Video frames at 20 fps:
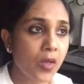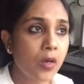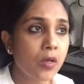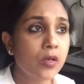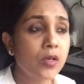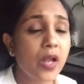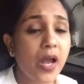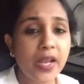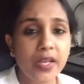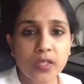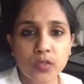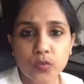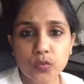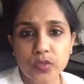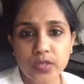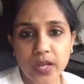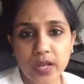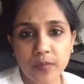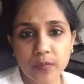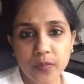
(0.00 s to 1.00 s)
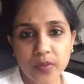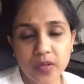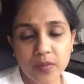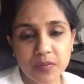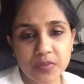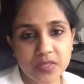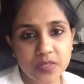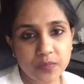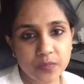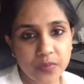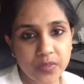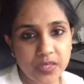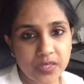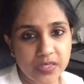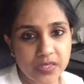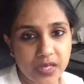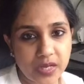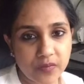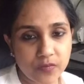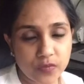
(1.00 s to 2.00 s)
9 to 10 p.m. is the peak
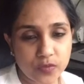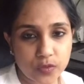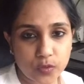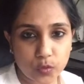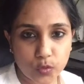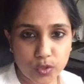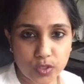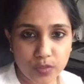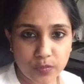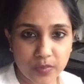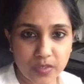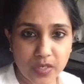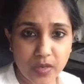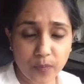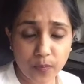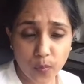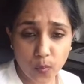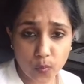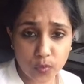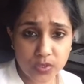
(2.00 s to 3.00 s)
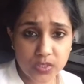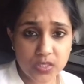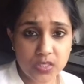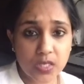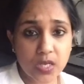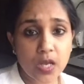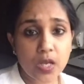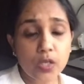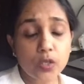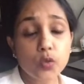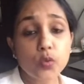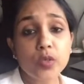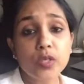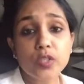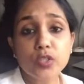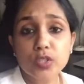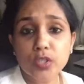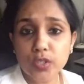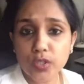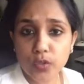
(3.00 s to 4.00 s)
time for social media posts. You can
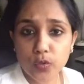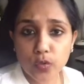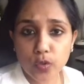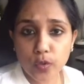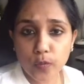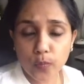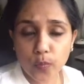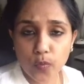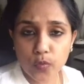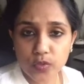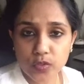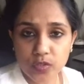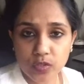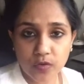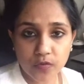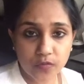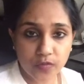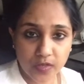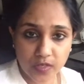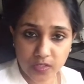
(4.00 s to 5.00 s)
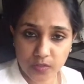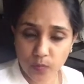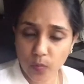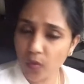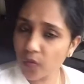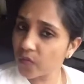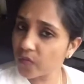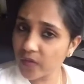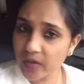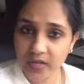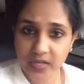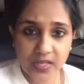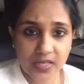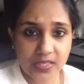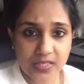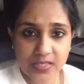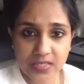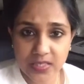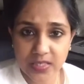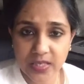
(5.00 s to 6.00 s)
schedule your posts on Facebook very
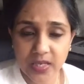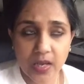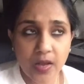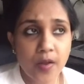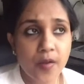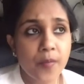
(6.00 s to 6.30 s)
easily.